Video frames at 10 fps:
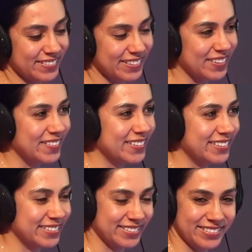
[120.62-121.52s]
so,
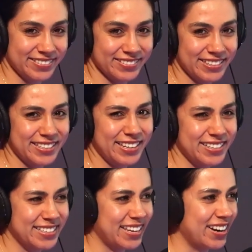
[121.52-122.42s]
going, oh, that's
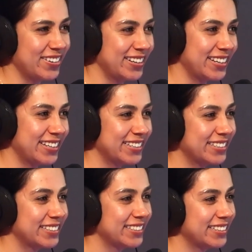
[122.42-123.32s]
kind of yeah, scary. It's
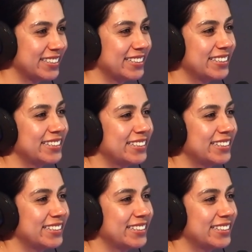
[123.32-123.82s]
kind of scary,